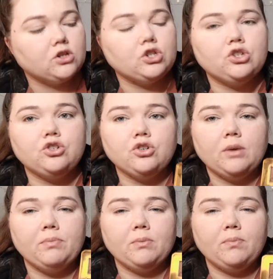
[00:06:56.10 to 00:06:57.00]

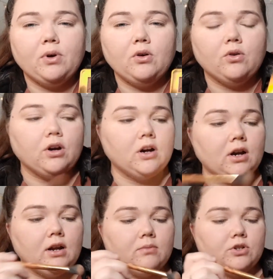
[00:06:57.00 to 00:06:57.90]
Strip Poker,
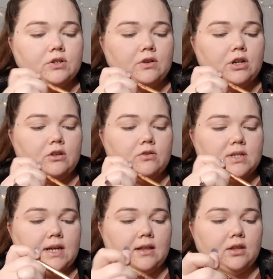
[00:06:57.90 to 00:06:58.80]
and I'm just going to use
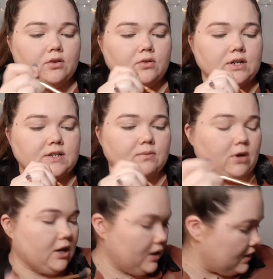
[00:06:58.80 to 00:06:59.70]
that in the crease of
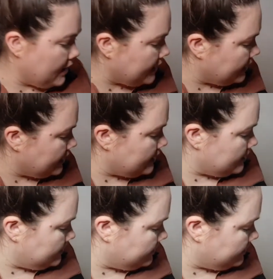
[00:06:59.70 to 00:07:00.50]
my eyelid.